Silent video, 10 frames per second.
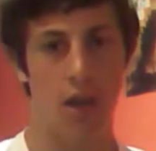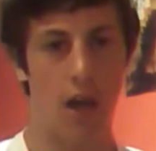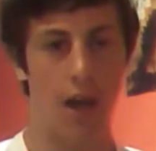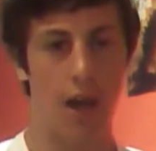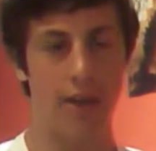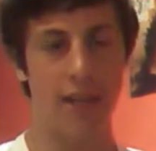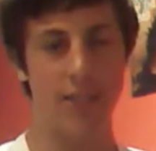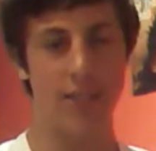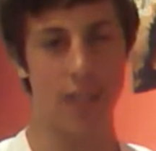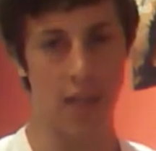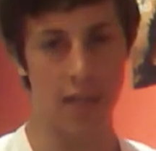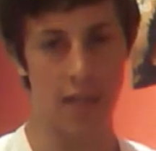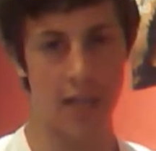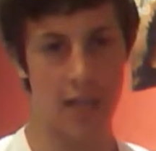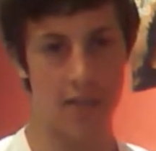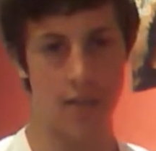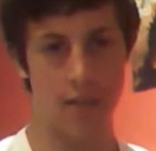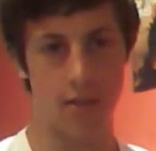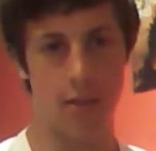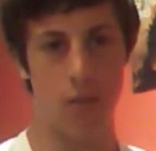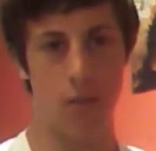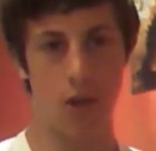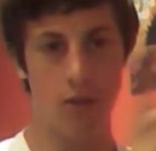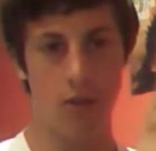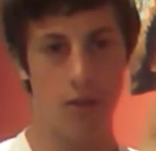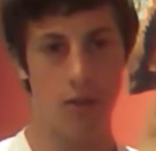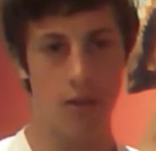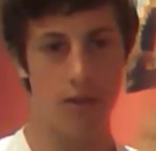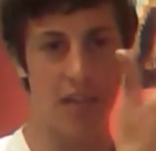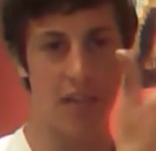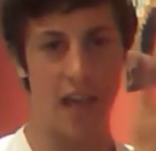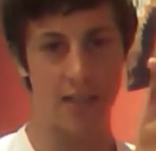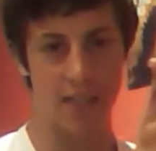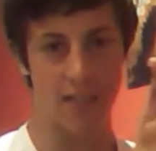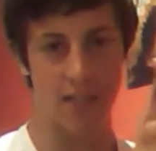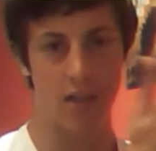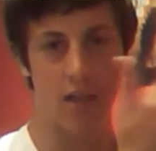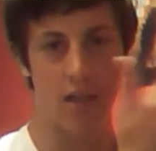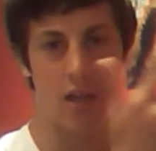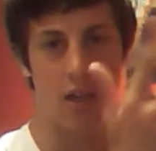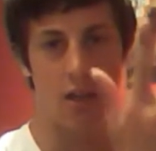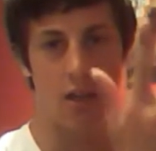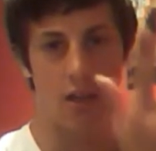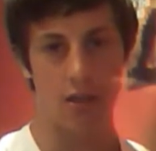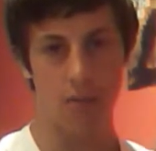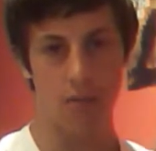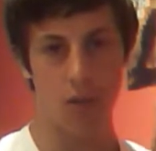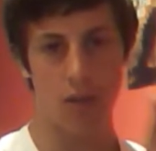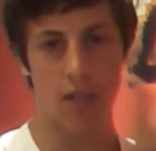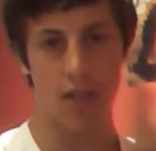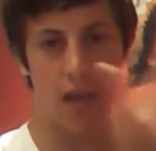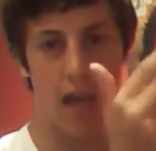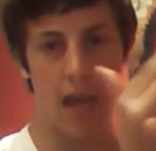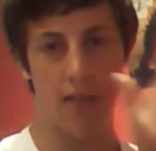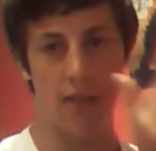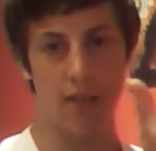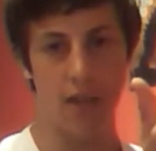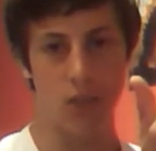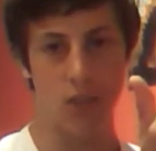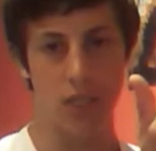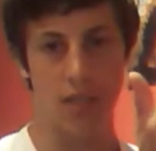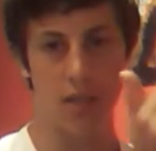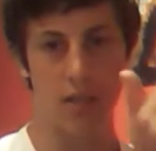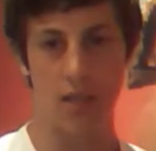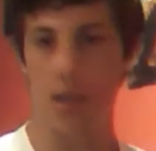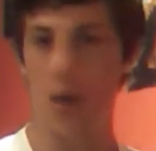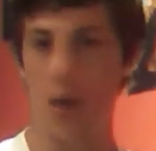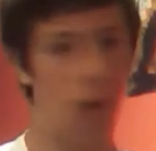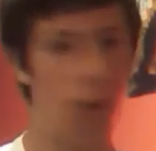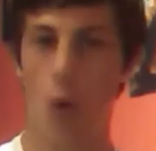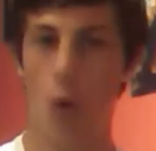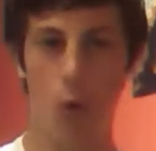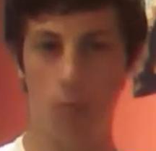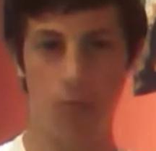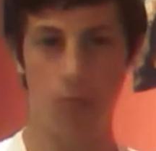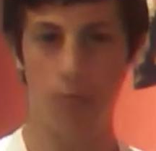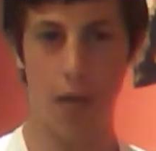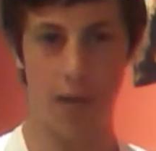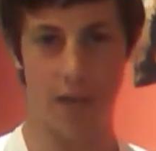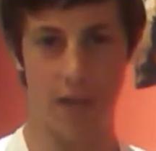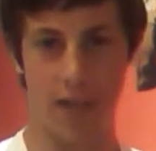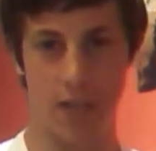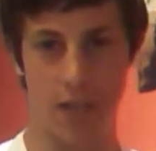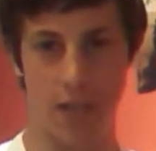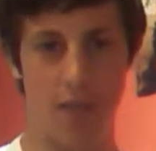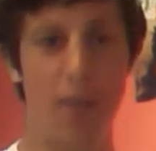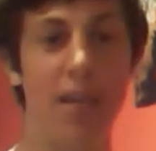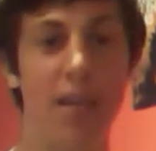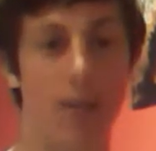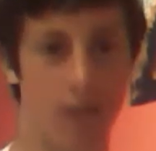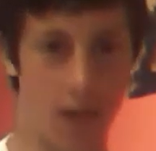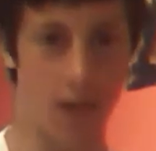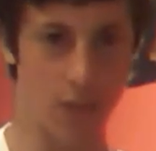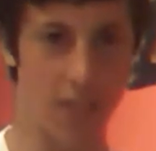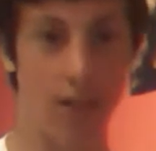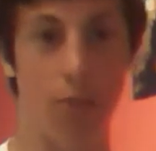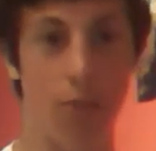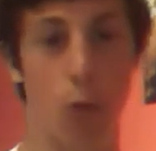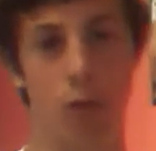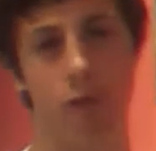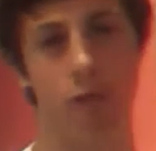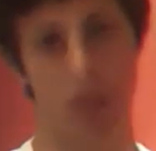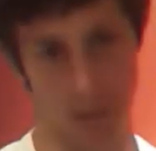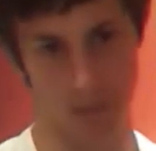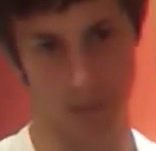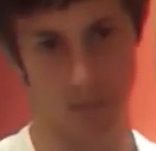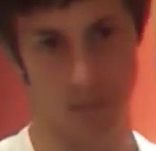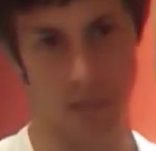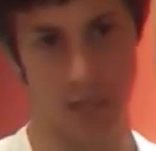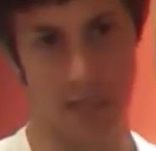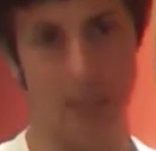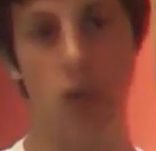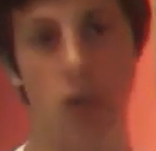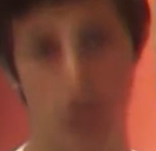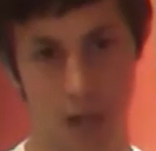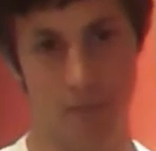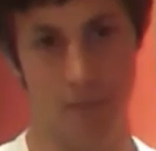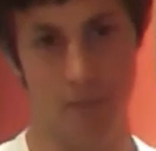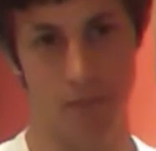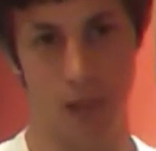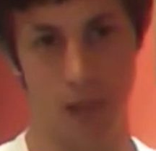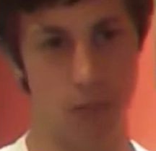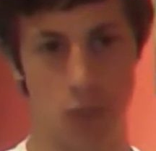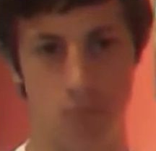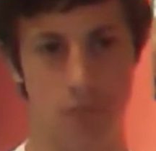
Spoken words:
Next thing I like is the plot, the acting, the music, and the casting. All perfect. And speaking of casting, Morgan Freeman. He's a good guy. I'm just,